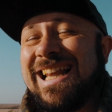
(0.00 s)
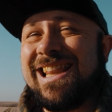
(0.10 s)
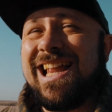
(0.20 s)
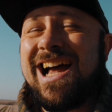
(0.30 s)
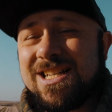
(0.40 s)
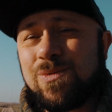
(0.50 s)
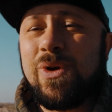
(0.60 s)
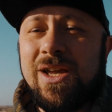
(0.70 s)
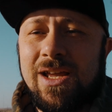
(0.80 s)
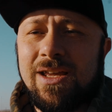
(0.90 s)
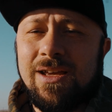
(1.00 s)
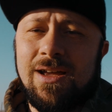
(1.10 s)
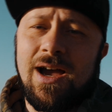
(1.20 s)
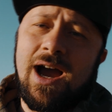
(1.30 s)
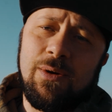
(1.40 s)
last week
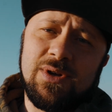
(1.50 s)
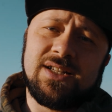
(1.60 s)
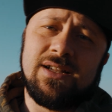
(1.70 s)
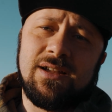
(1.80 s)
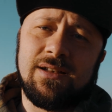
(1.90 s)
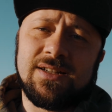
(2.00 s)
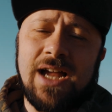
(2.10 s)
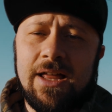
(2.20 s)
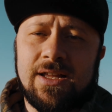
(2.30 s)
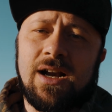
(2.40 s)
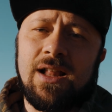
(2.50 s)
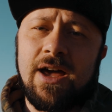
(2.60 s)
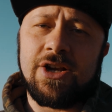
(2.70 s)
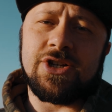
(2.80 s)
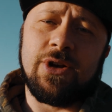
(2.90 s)
I was in South
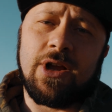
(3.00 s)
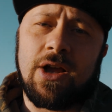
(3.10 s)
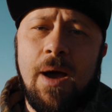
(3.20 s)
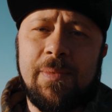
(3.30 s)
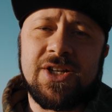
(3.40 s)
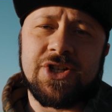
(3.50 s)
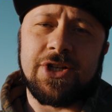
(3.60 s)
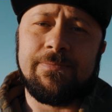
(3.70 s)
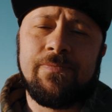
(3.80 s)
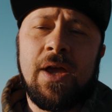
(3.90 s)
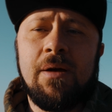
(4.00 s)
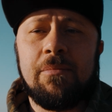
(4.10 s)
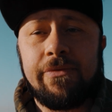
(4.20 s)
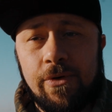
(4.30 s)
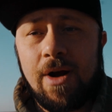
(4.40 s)
Carolina shooting a competition
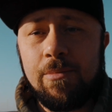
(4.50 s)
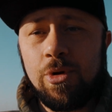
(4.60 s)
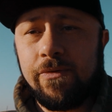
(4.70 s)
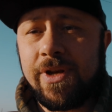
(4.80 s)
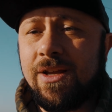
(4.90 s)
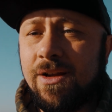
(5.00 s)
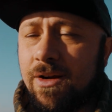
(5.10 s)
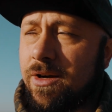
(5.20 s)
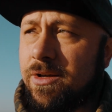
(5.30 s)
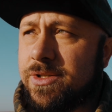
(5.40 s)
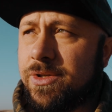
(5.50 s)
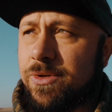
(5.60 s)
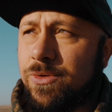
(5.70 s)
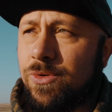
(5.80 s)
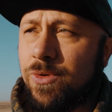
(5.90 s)
before I moved here
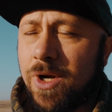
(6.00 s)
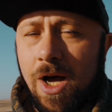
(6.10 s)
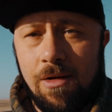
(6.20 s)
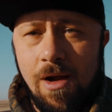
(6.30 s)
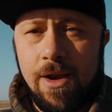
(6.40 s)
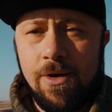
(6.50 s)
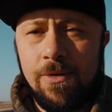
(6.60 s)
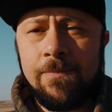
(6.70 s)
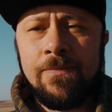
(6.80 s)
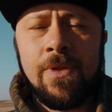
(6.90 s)
to Colorado,